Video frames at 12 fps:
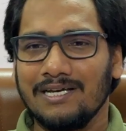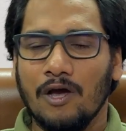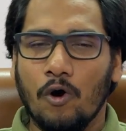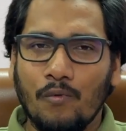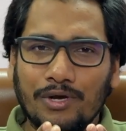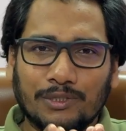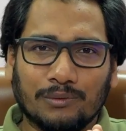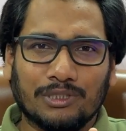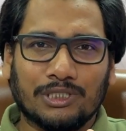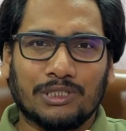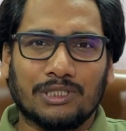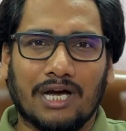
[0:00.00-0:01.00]
we should
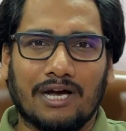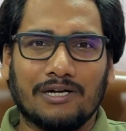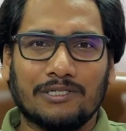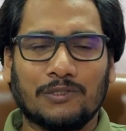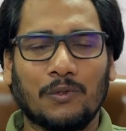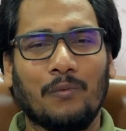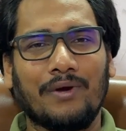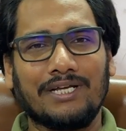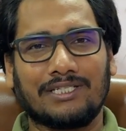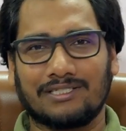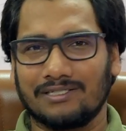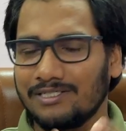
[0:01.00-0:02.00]
start
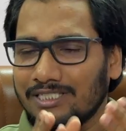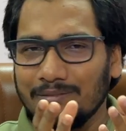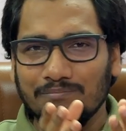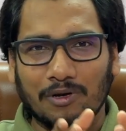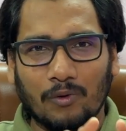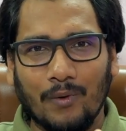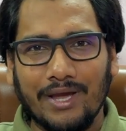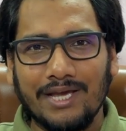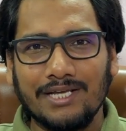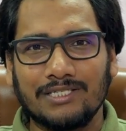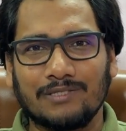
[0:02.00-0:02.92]
with simple ways,